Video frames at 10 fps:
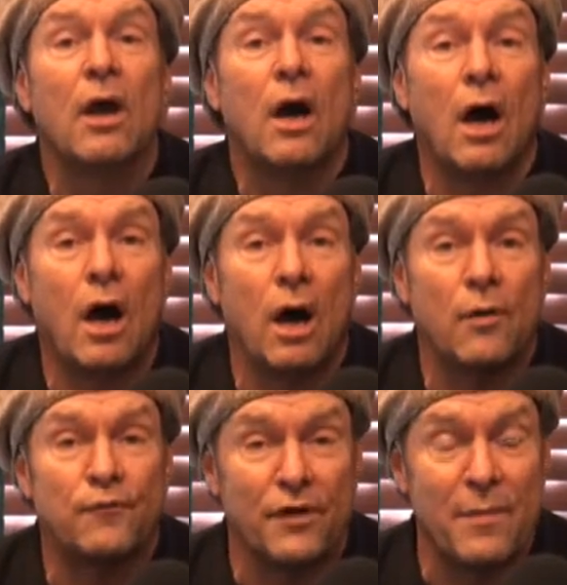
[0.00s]

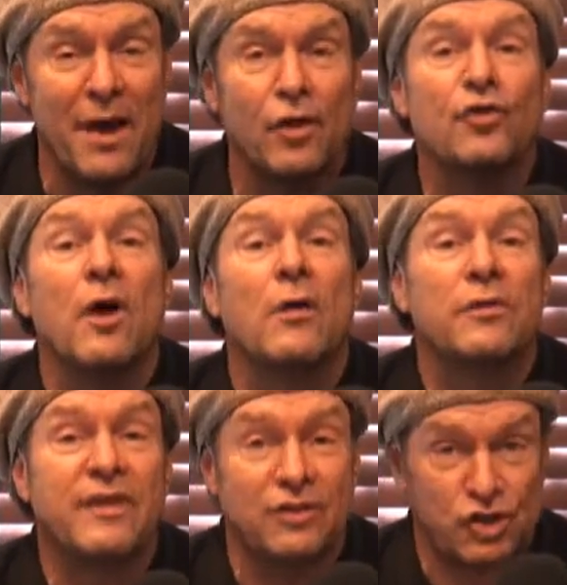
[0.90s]
fundamentals
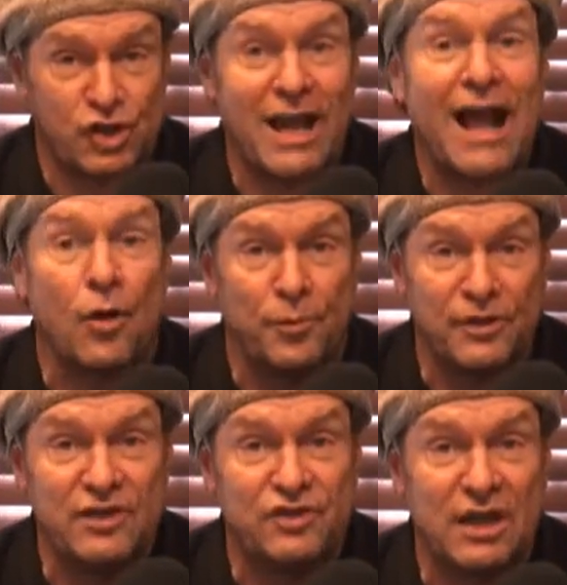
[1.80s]
that the Chicago
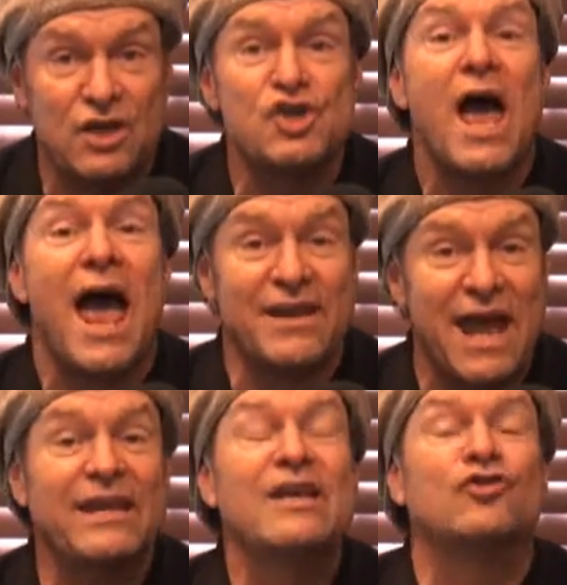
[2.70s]
police teach, and
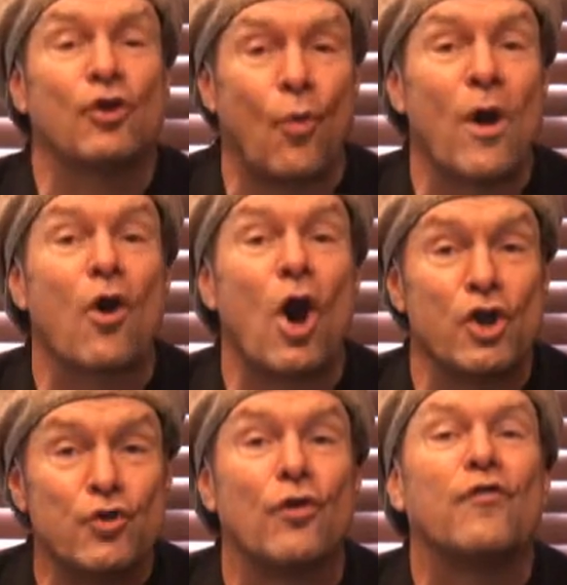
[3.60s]
then he's going to wear a
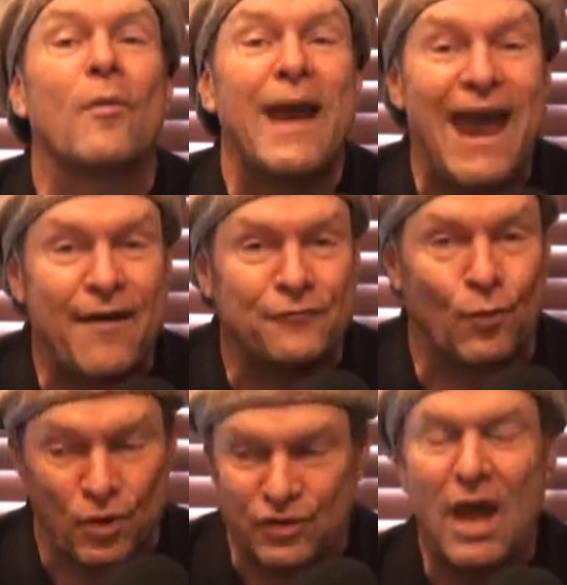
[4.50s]
uniform
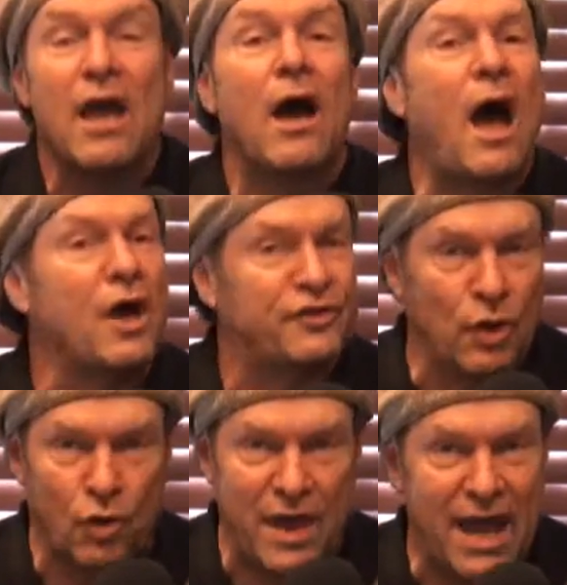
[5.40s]
afterwards.
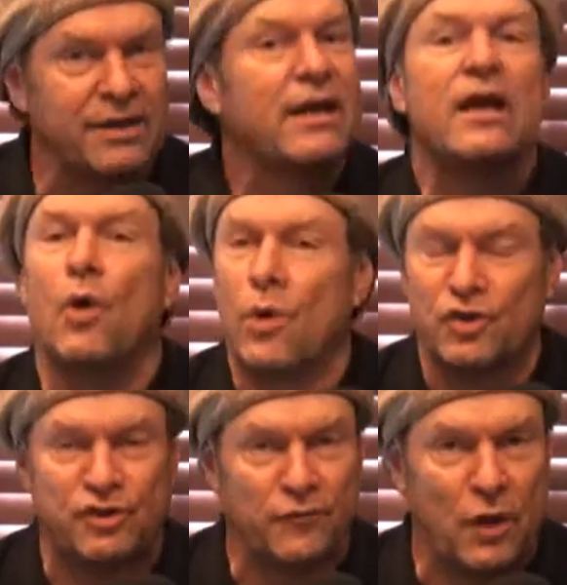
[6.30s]
Until then, he'll wear a
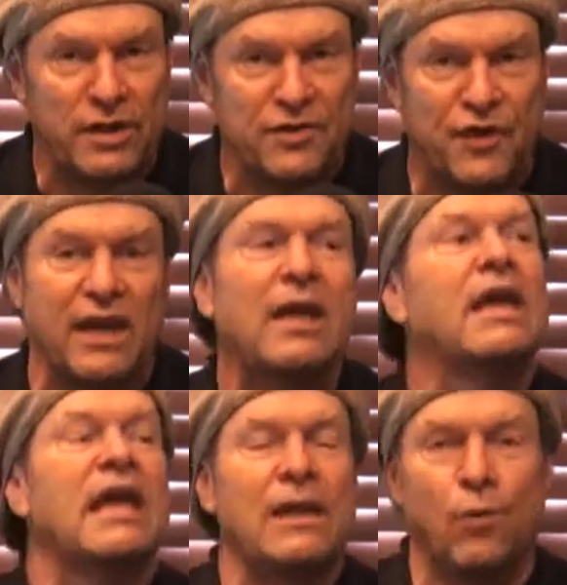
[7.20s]
civilian thing.
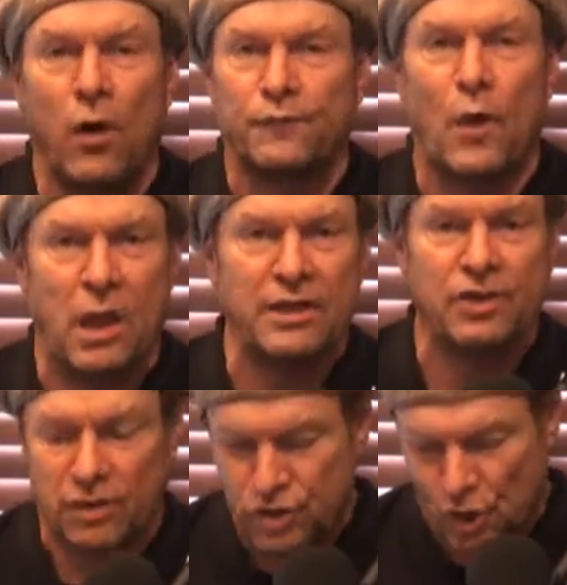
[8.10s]
He won't fall
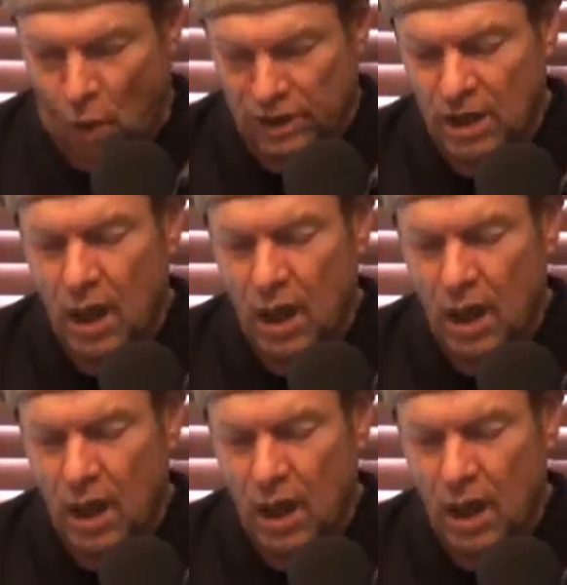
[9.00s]
into the Jody